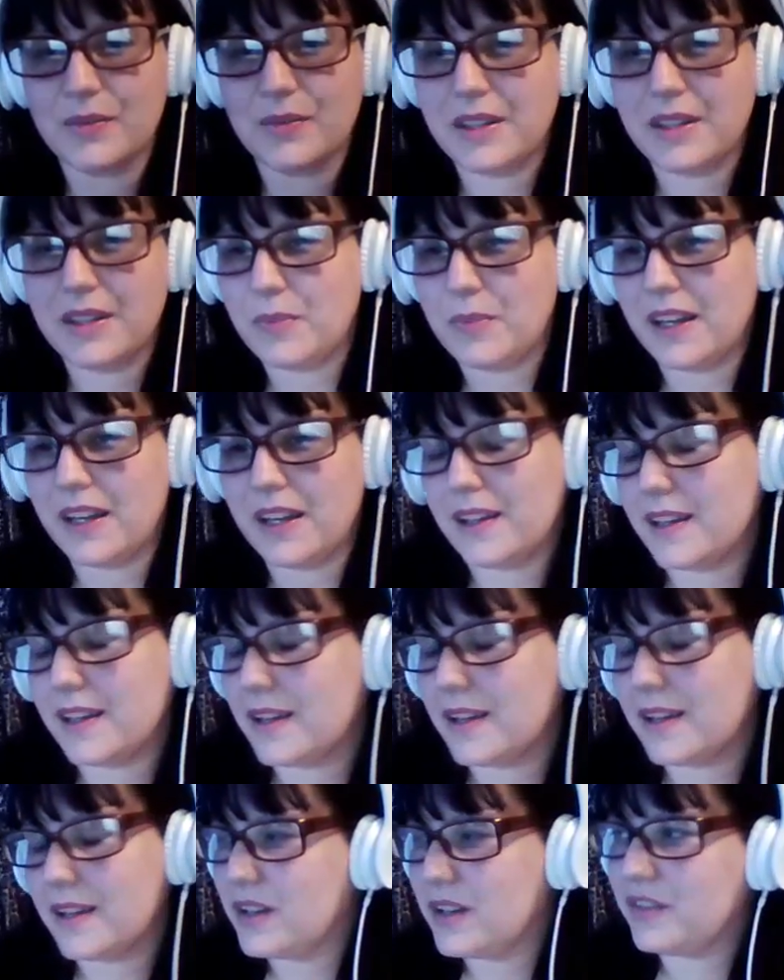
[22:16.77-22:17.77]
with a
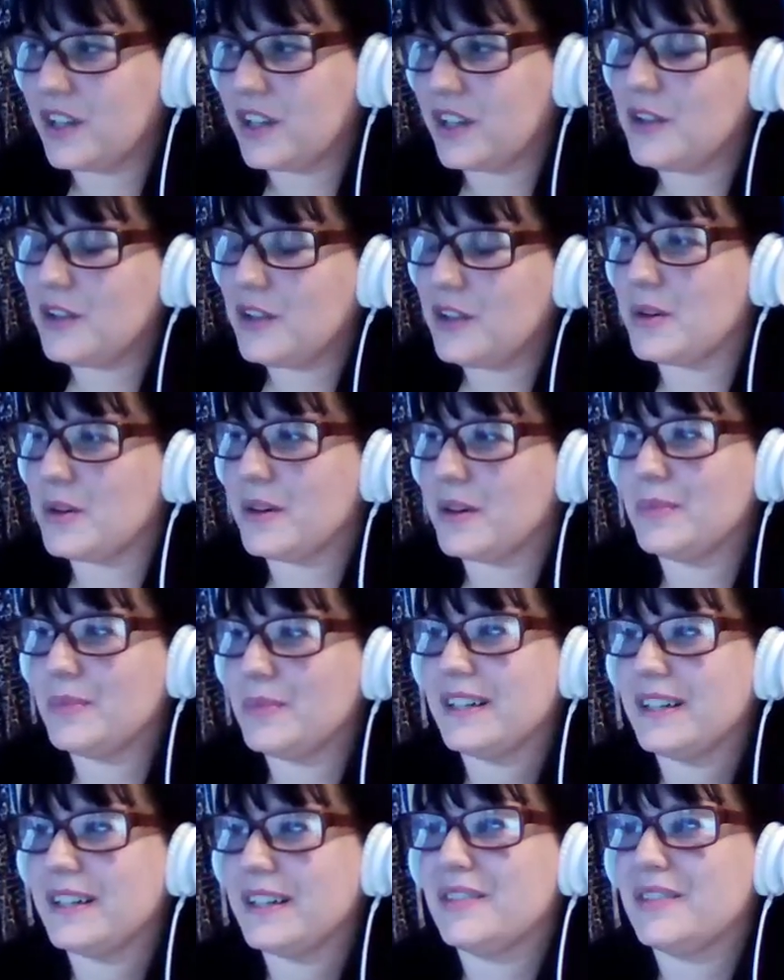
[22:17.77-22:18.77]
bit of humour, a
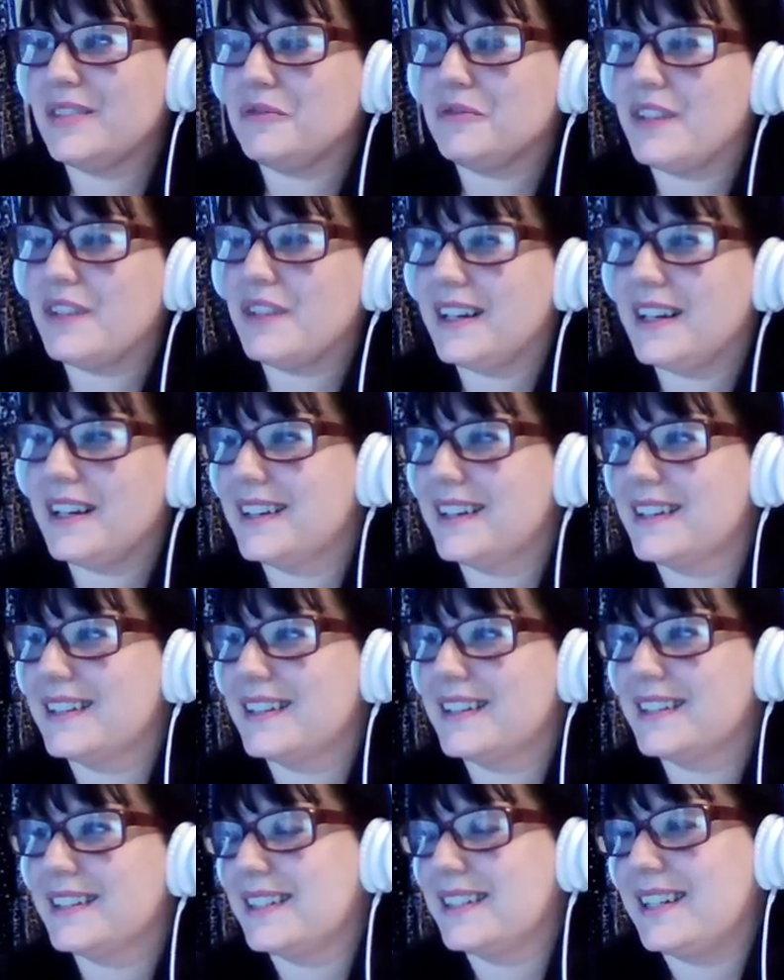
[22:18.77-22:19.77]
bit of you
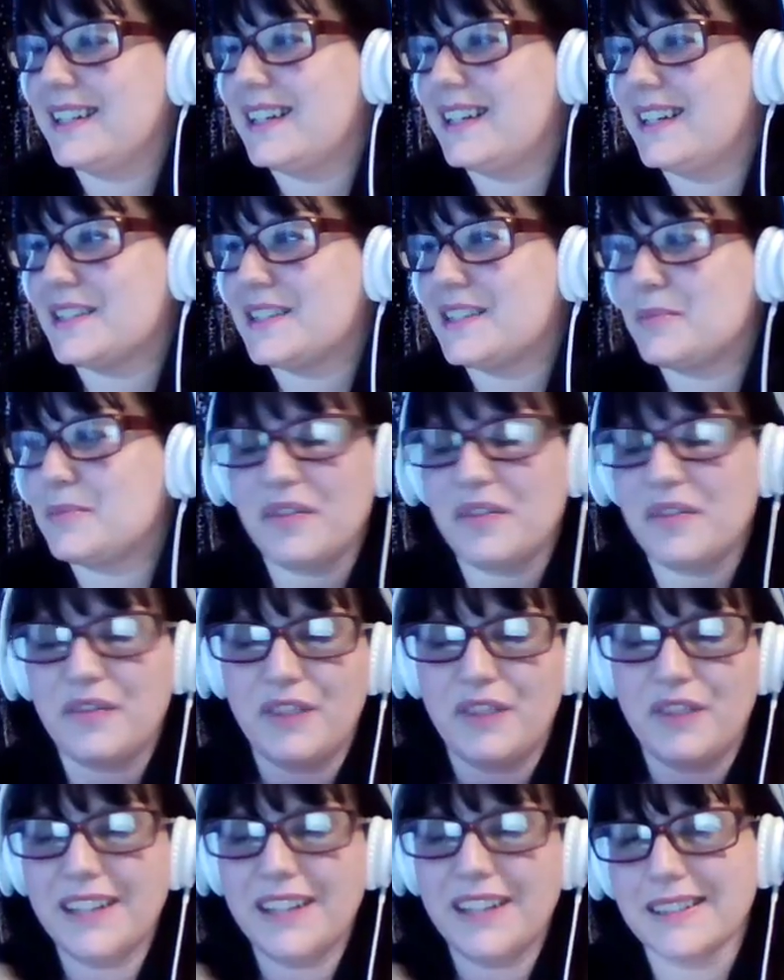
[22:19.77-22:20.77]
know, just a bit of
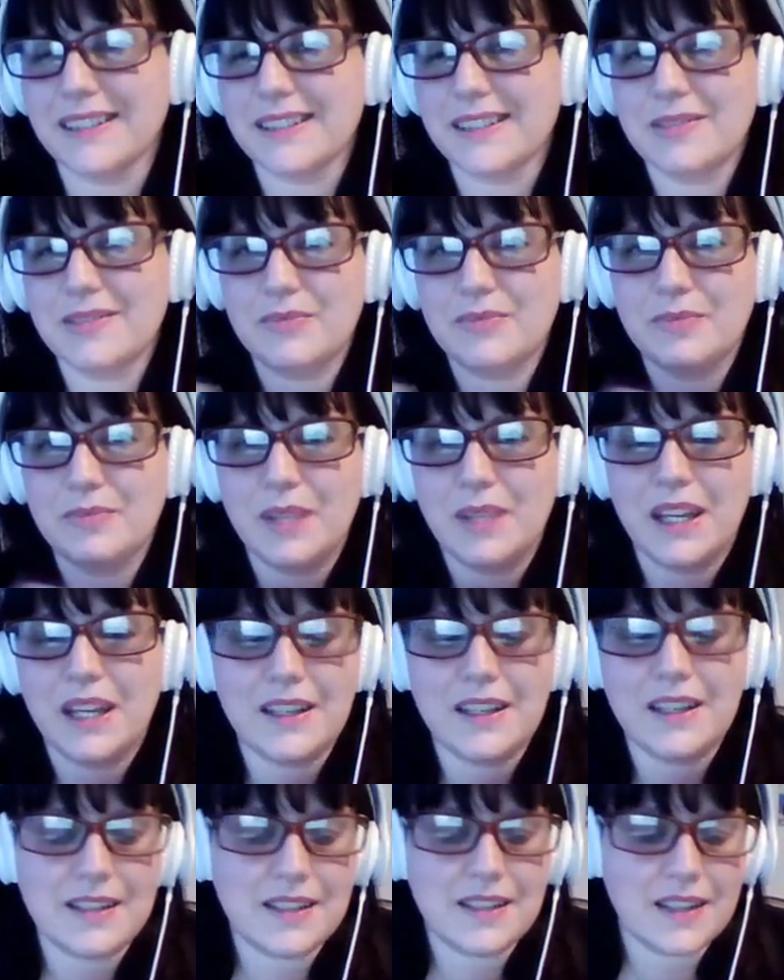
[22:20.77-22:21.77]
fun,
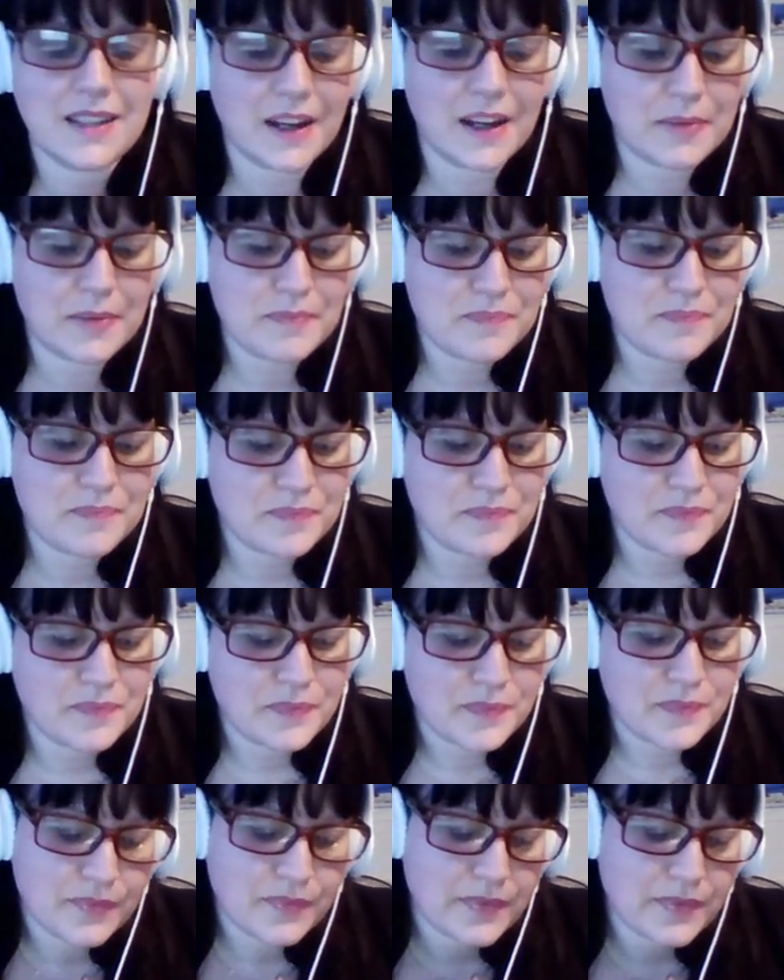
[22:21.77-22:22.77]
because, you know.
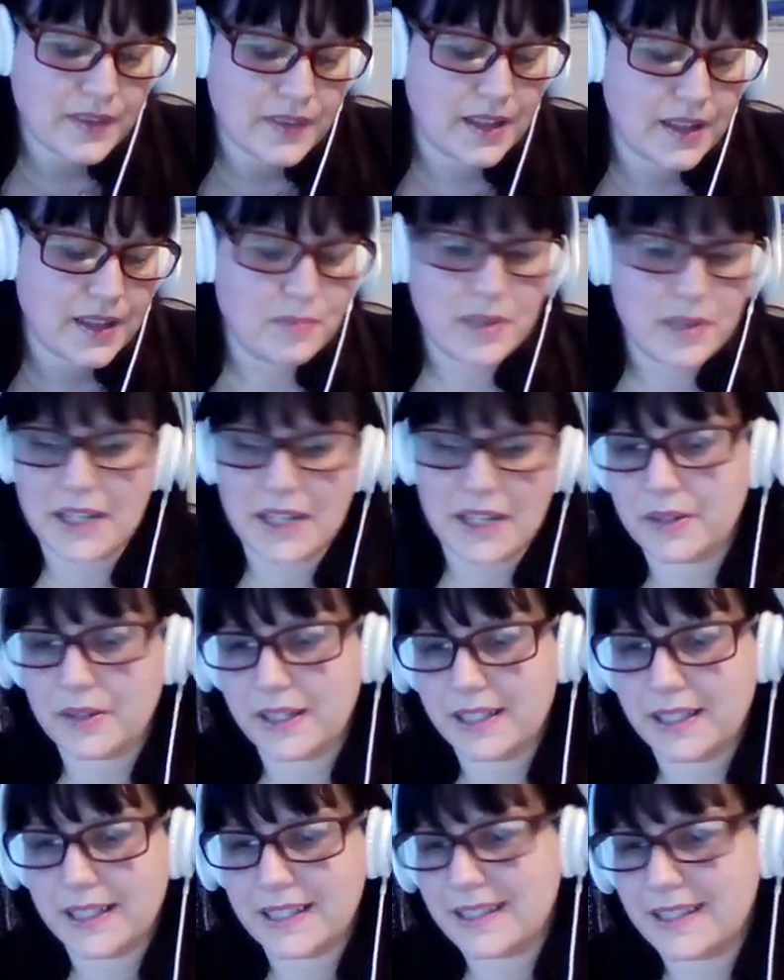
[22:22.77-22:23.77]
But
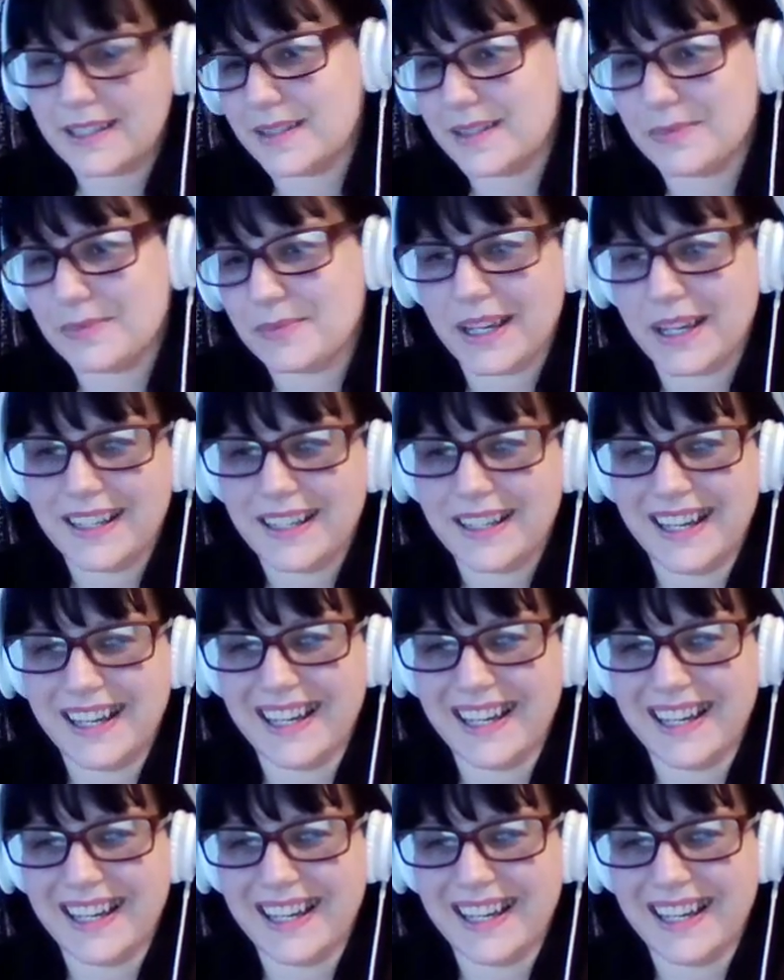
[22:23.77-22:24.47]
anyway, that's just me.